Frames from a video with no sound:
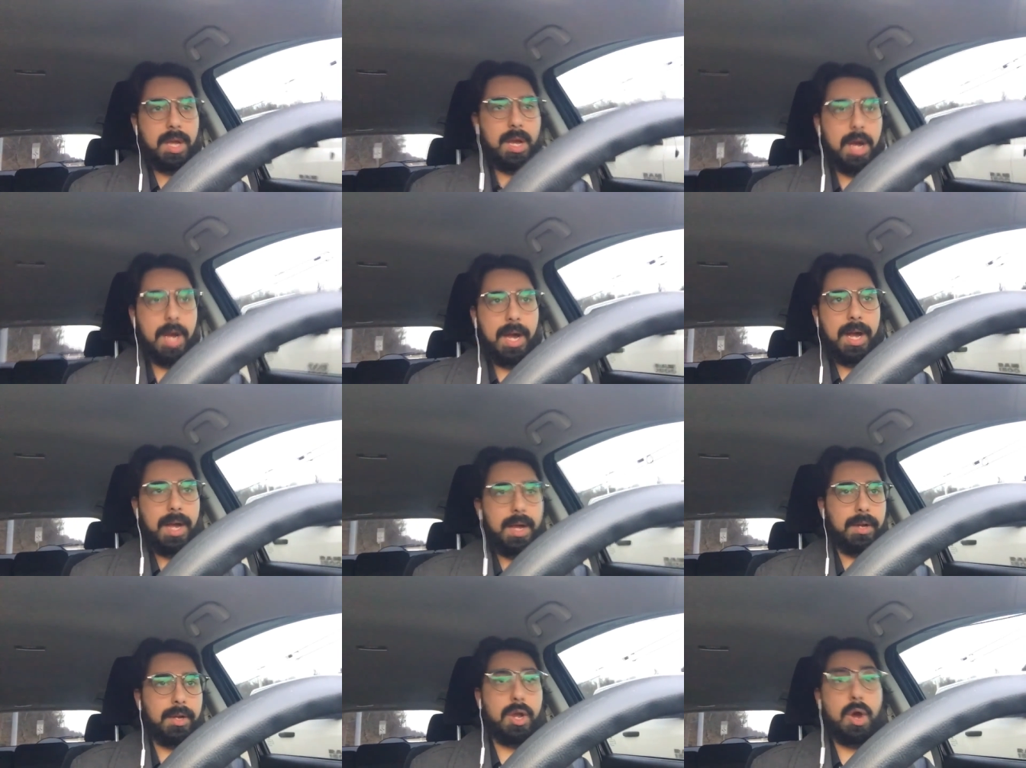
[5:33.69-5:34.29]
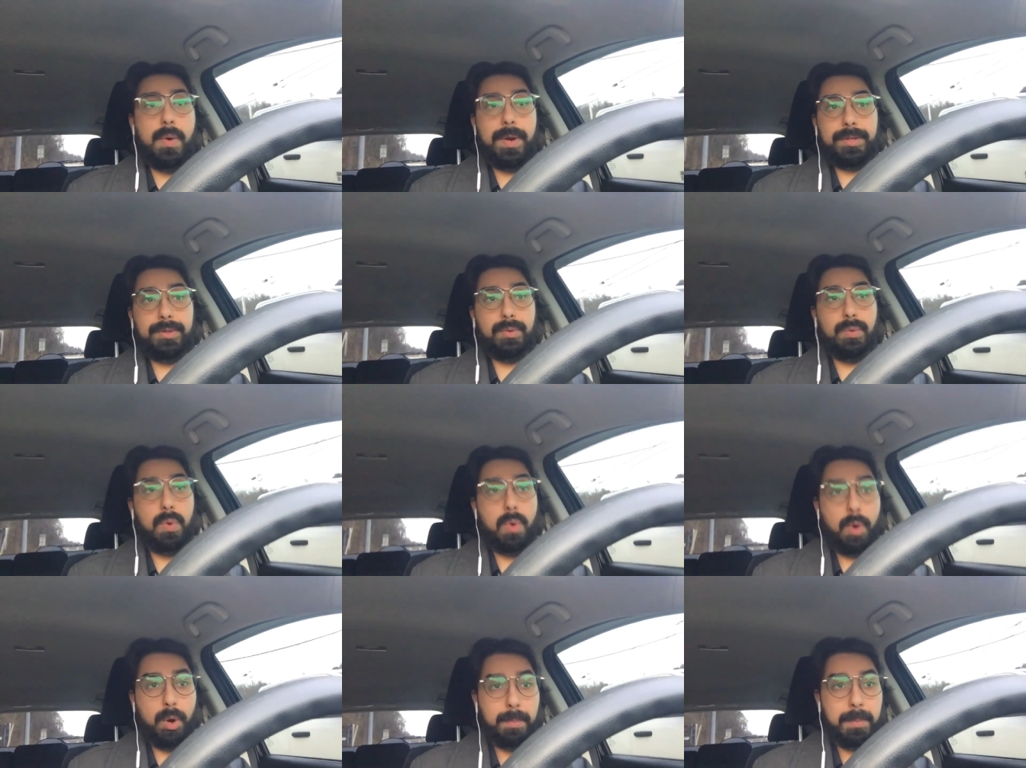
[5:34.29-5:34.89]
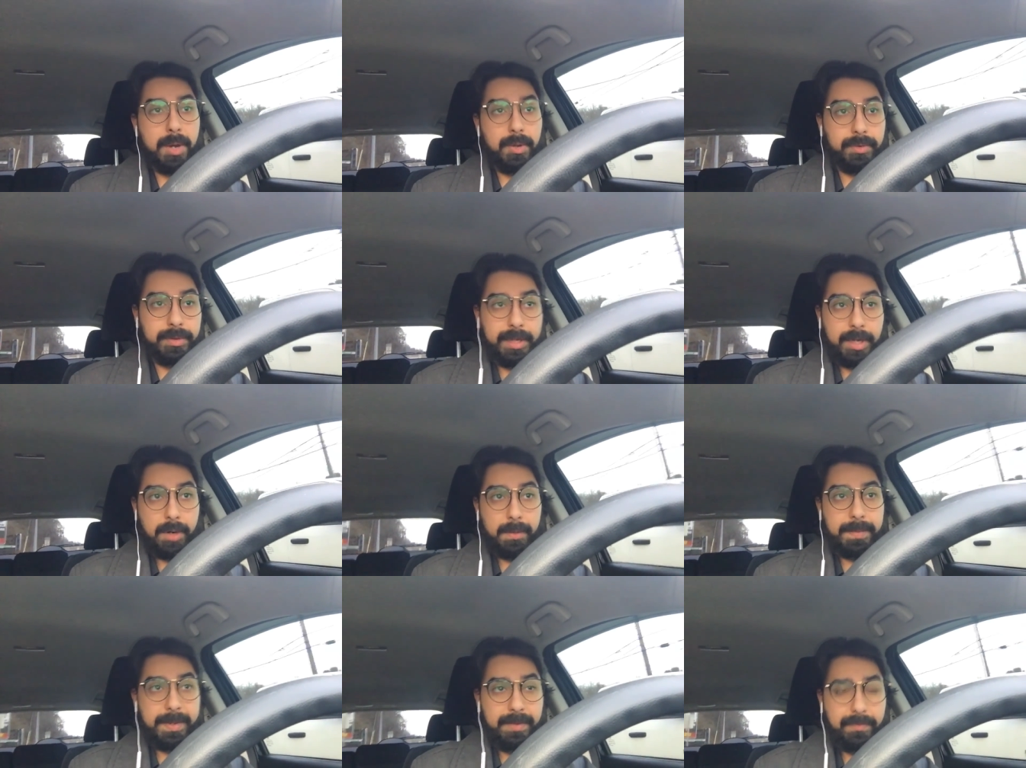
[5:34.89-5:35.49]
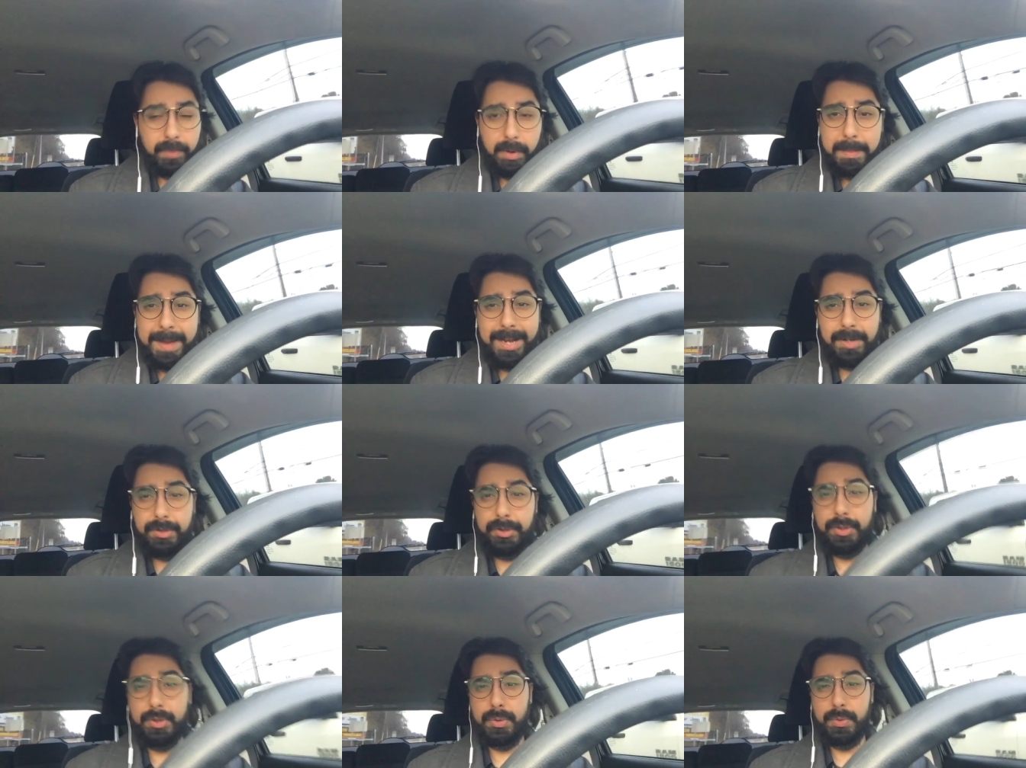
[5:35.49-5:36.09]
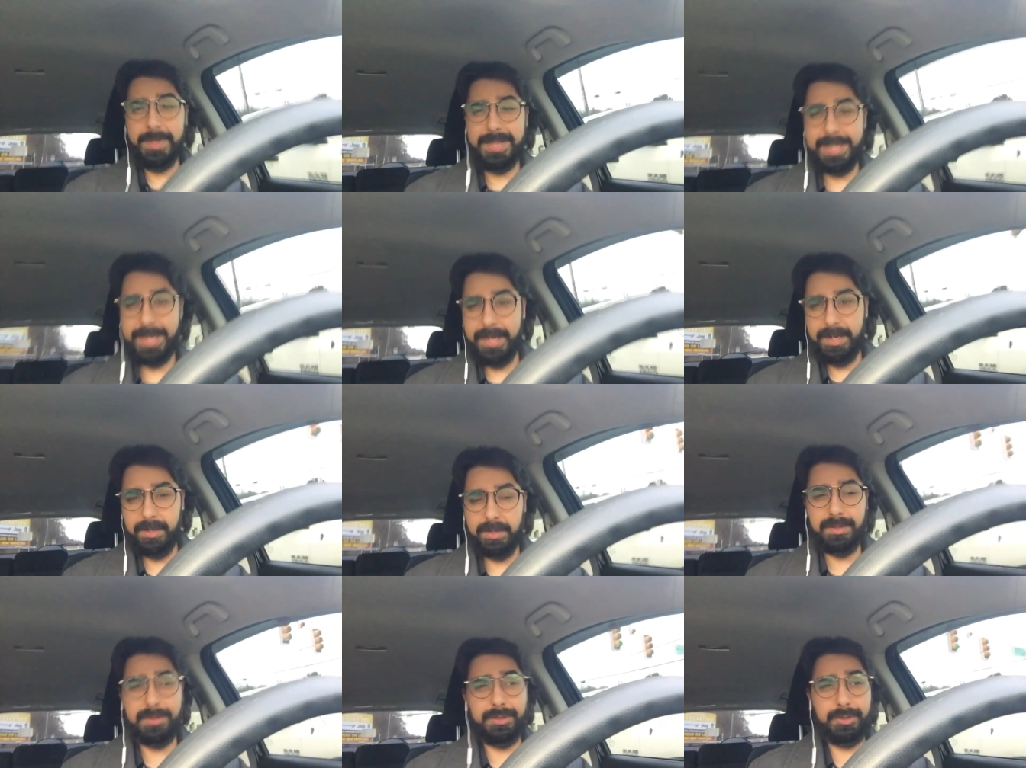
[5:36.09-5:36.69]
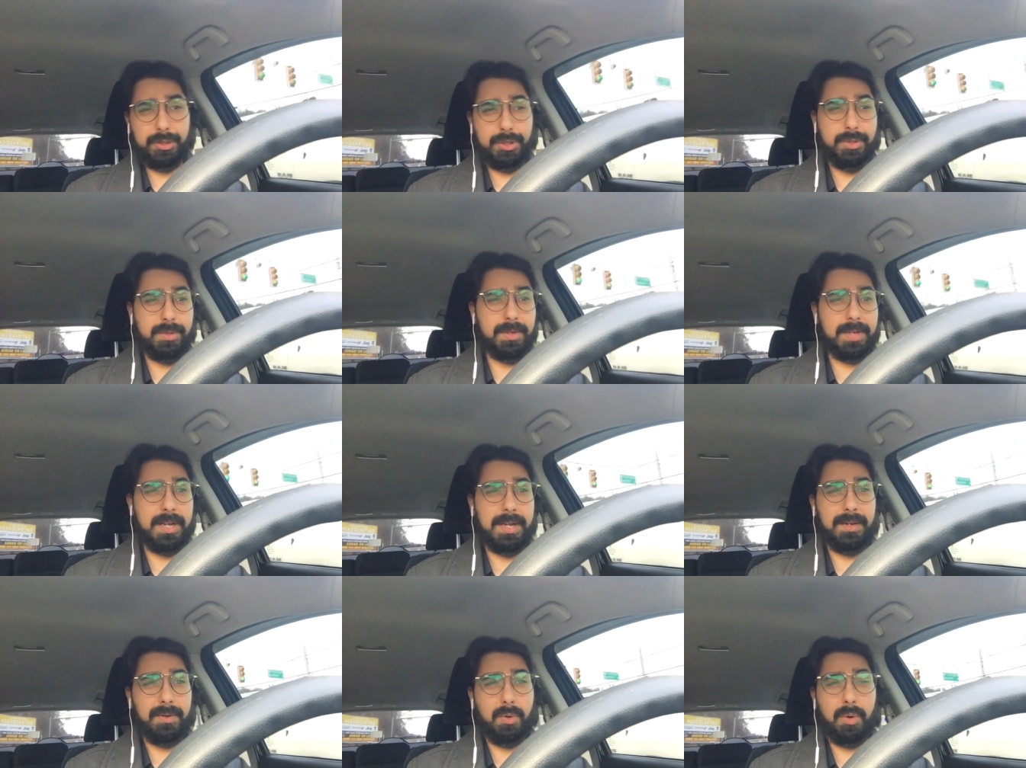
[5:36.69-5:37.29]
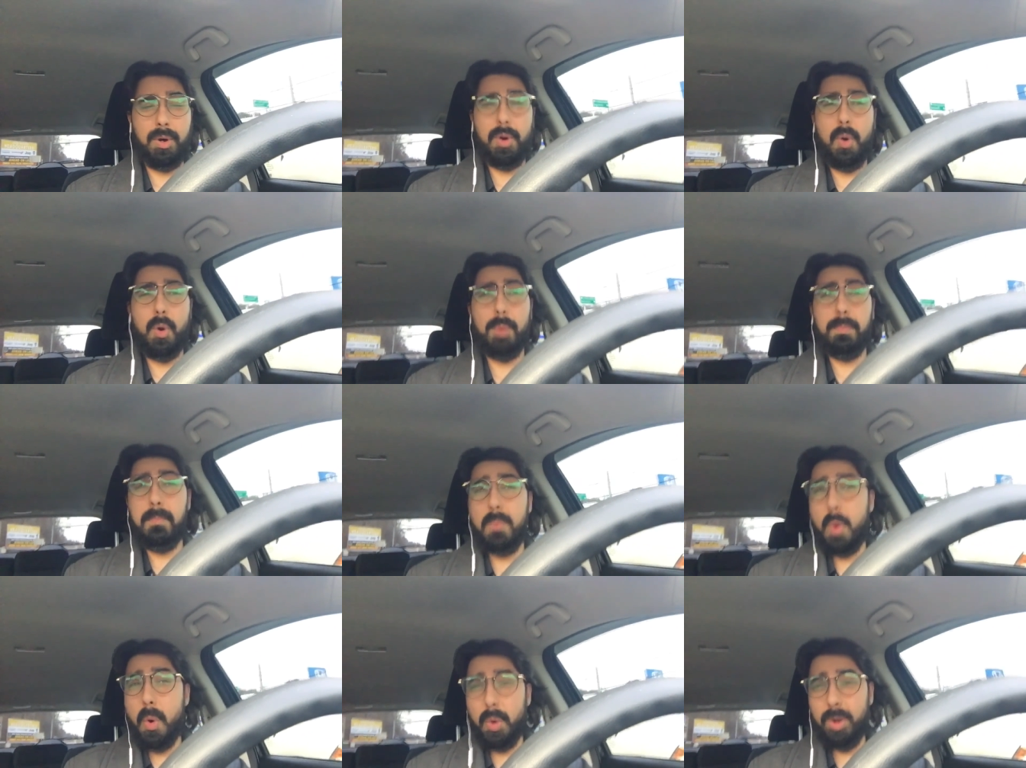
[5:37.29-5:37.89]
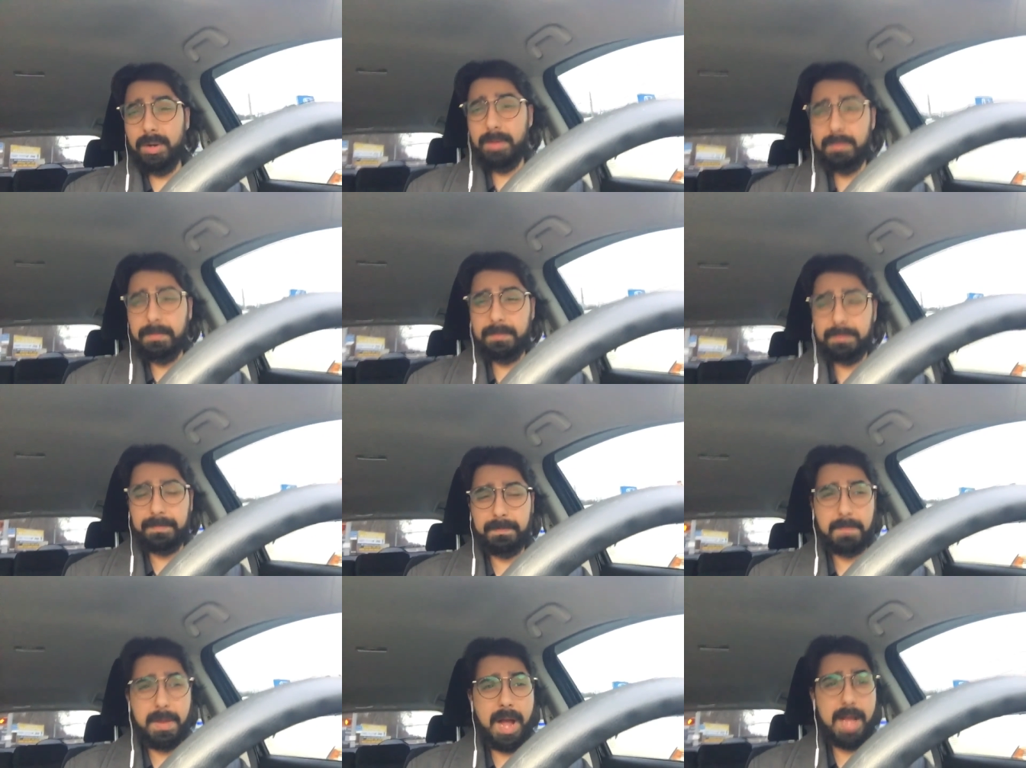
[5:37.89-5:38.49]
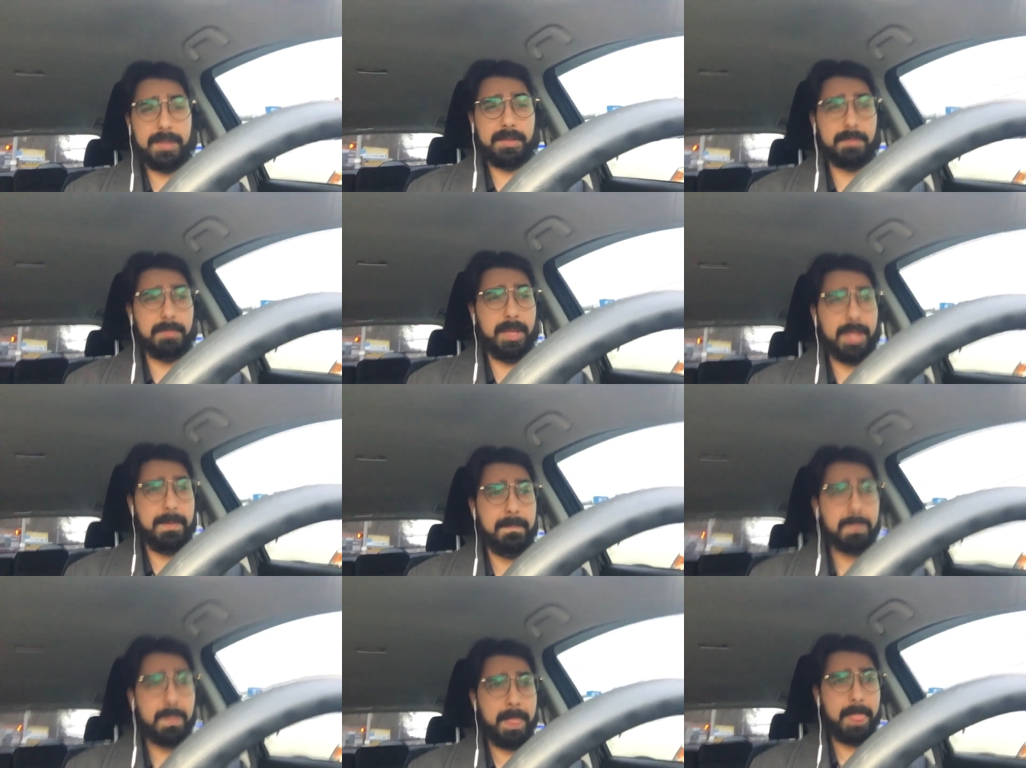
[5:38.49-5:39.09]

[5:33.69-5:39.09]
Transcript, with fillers: uh, going through hormone therapy for about two years, two uh, or, or more, possibly.